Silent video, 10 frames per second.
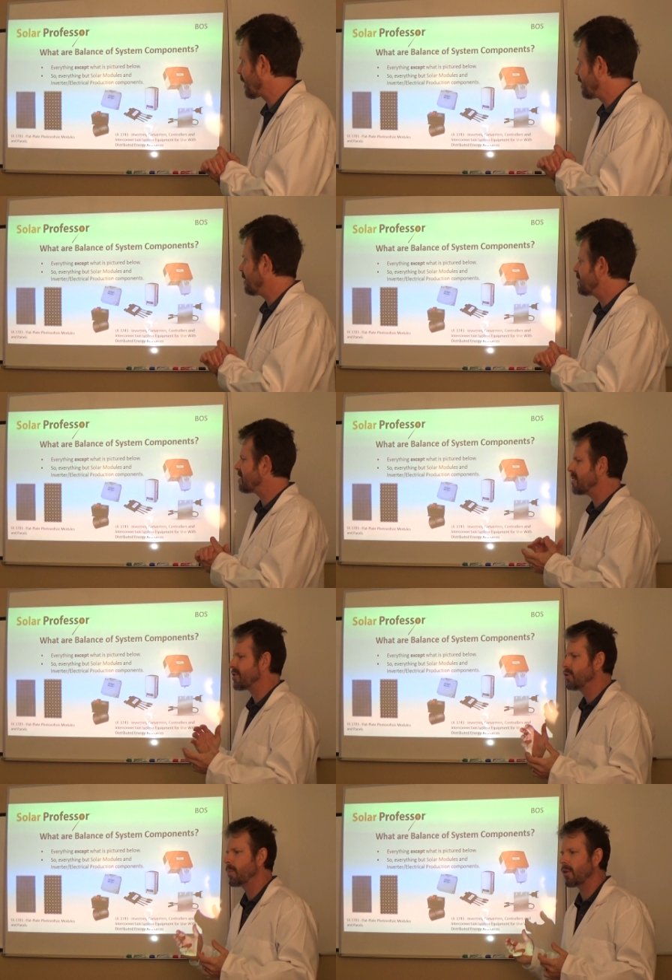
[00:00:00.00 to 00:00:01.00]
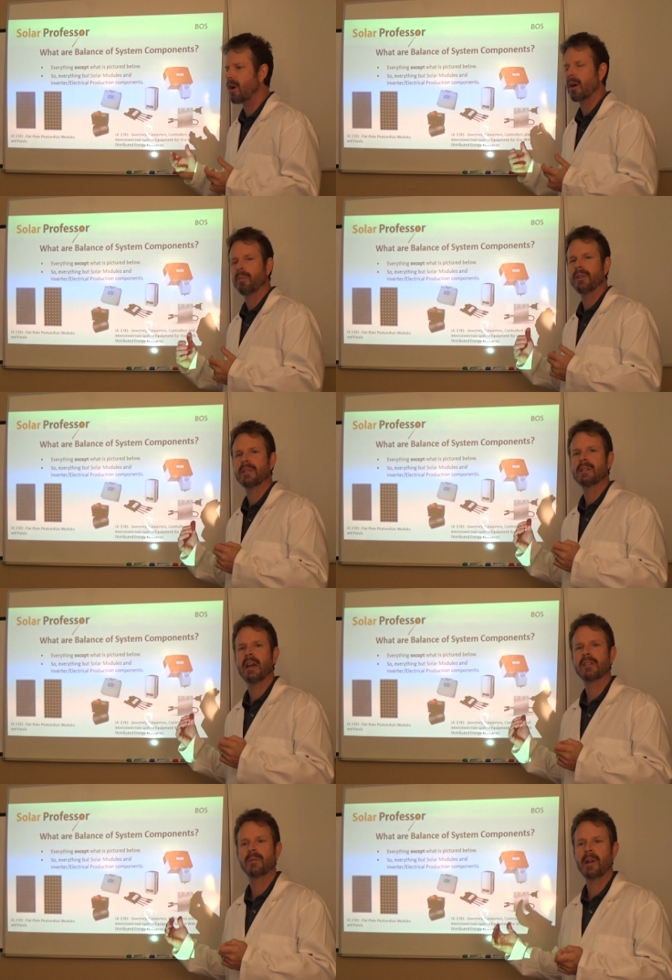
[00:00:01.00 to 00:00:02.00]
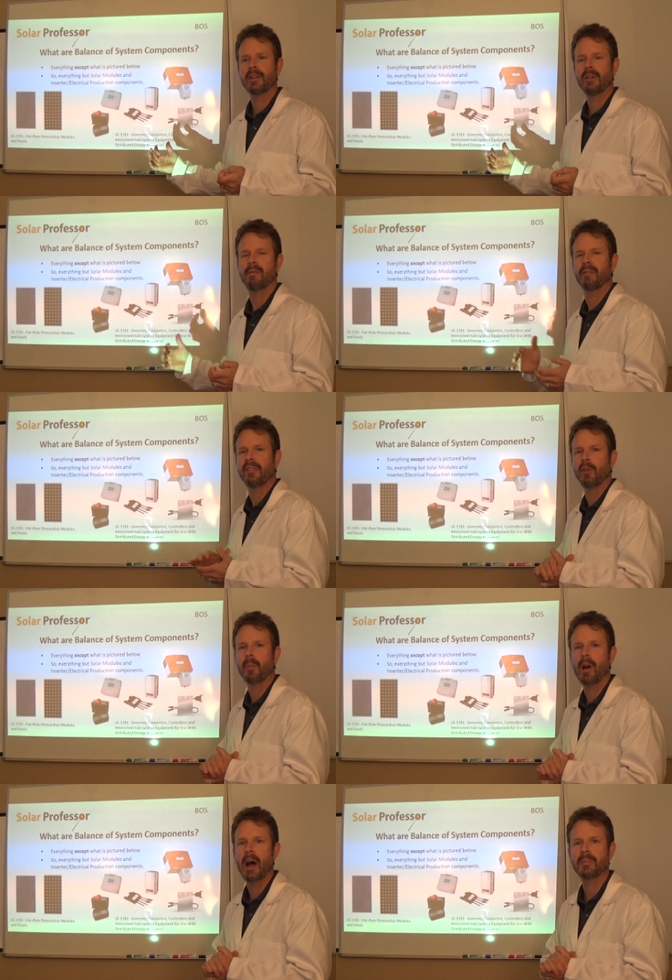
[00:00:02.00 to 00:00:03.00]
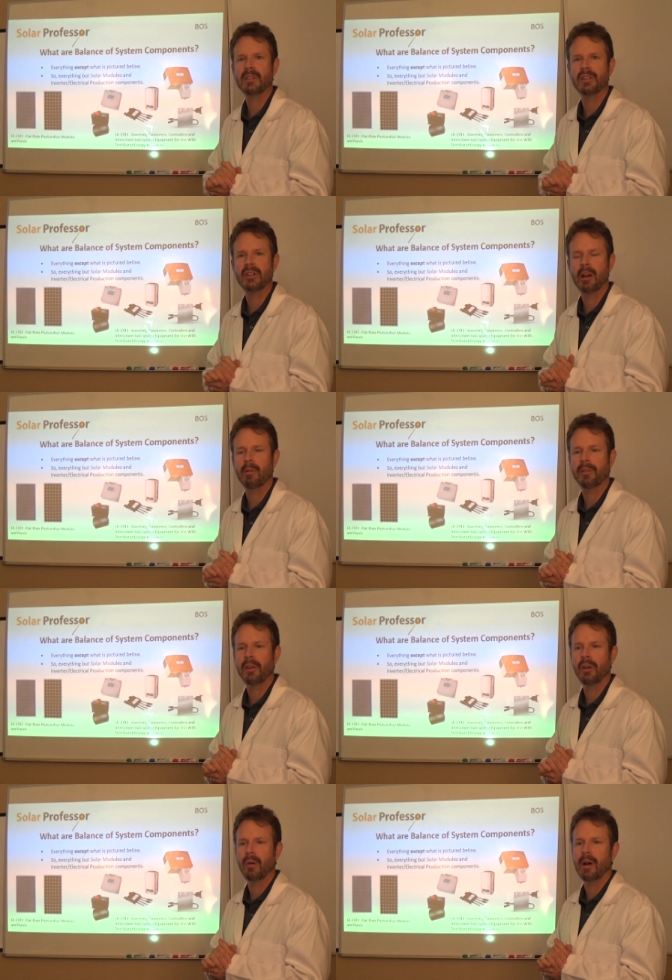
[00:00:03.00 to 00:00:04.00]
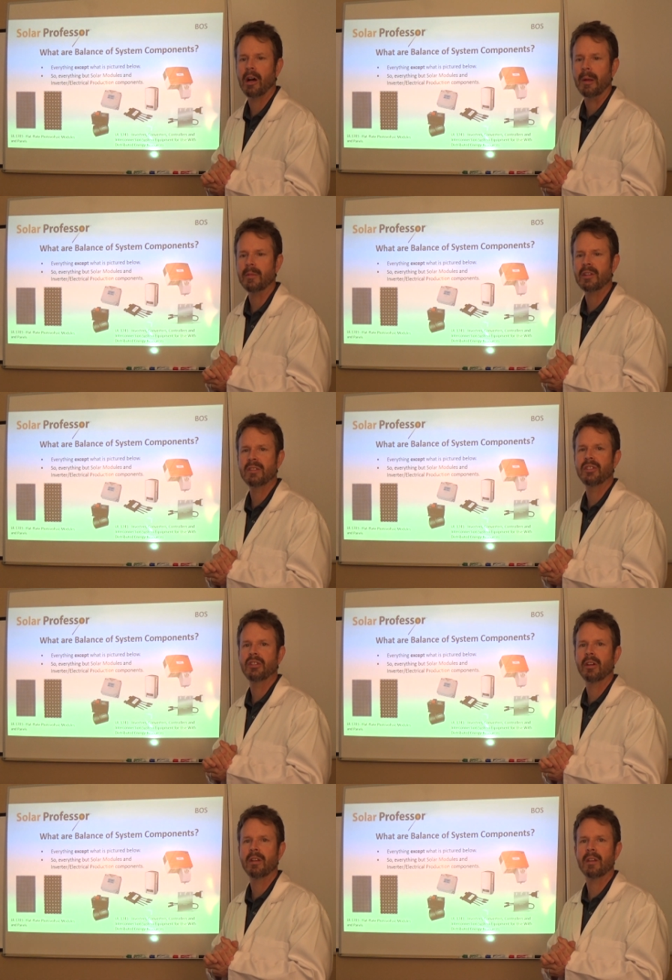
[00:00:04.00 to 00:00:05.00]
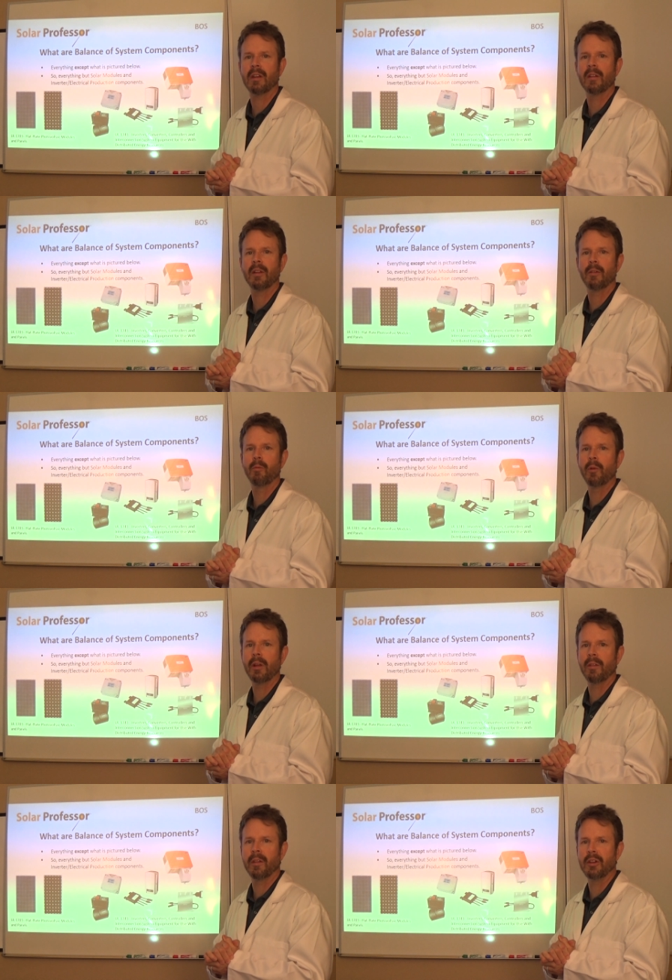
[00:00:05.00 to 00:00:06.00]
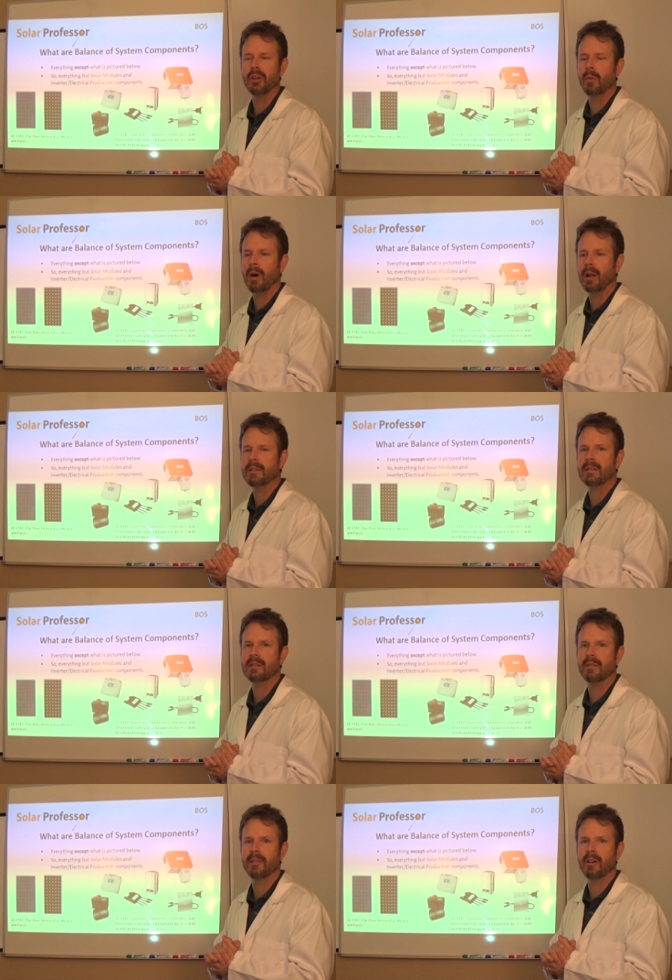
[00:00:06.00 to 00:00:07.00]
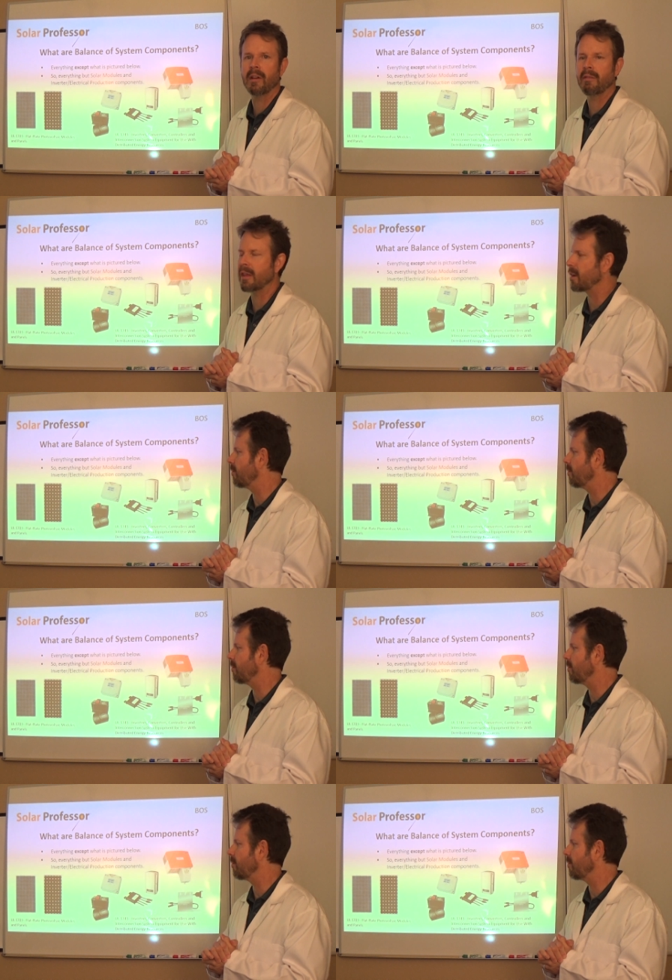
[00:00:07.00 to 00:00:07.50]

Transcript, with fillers: this isn't a super long presentation, but I do have a few props to share with you, um, just to show you the, the real the nuances of, of everything